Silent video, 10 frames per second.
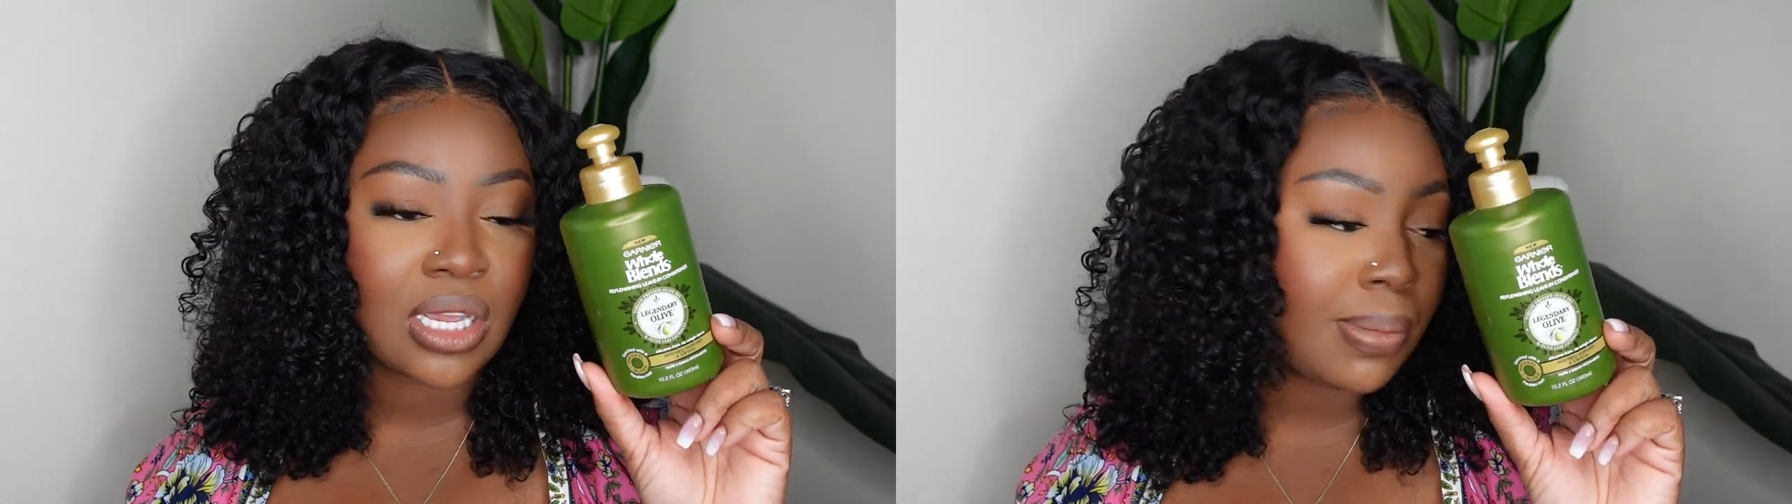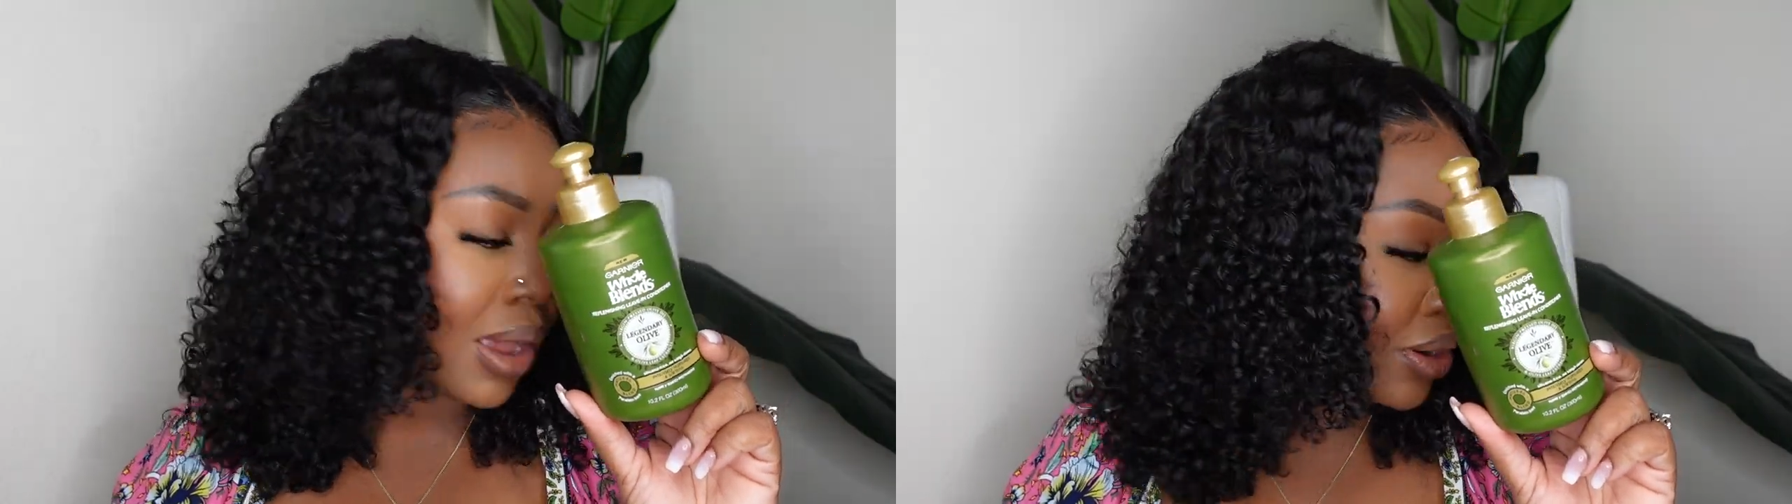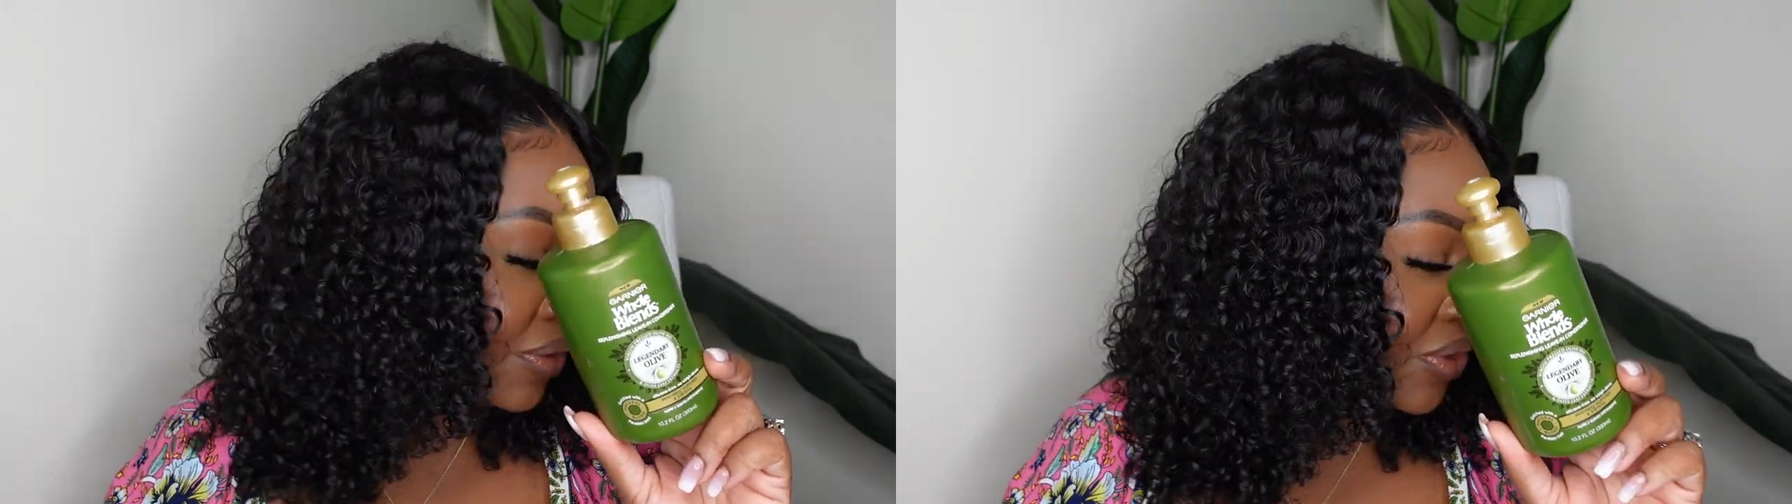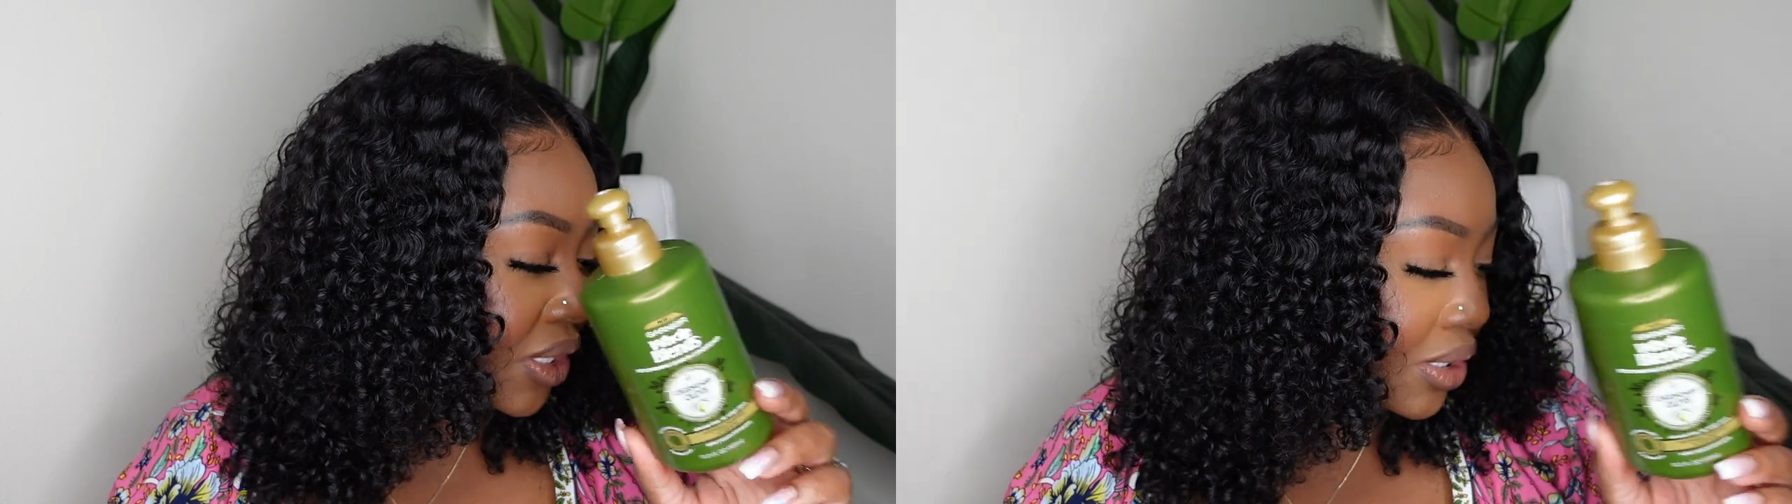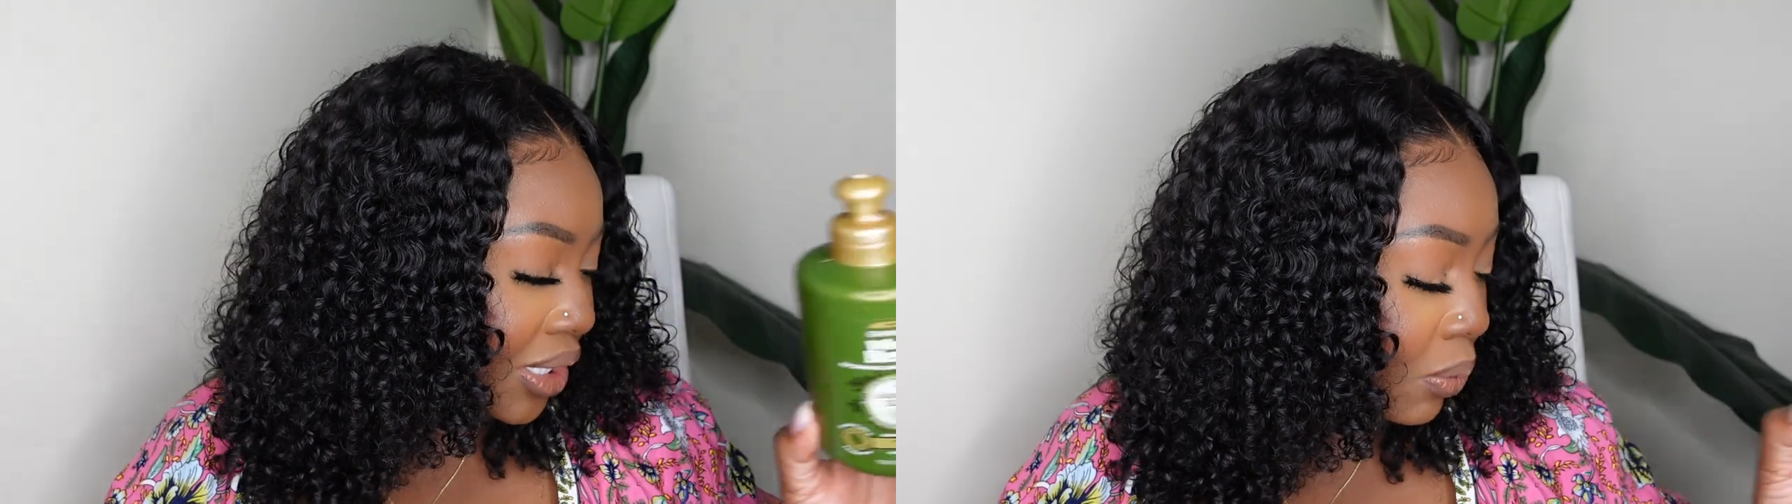amount of
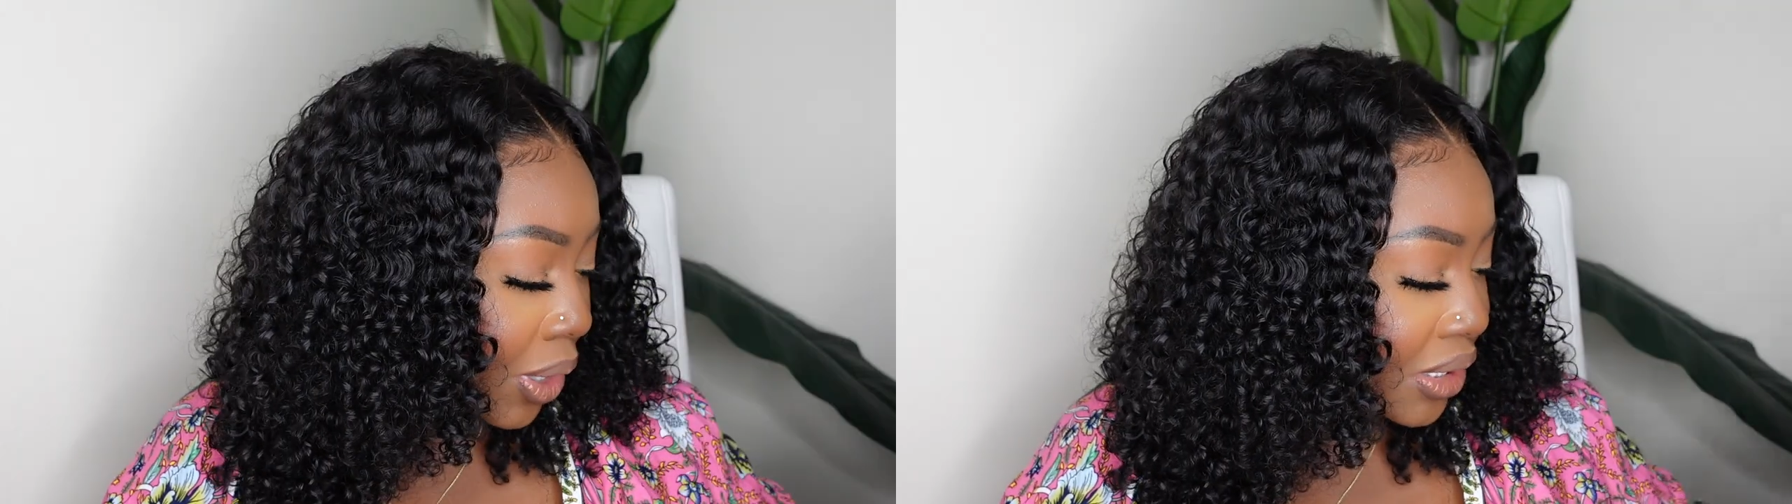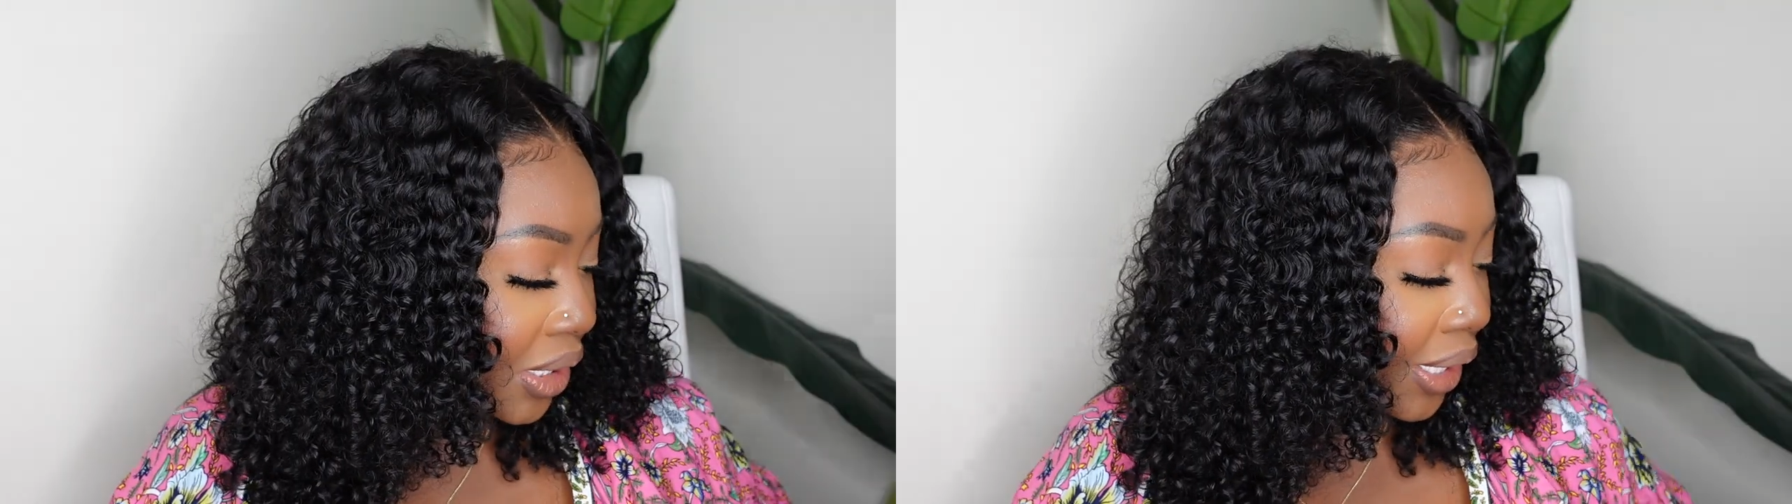this and worked it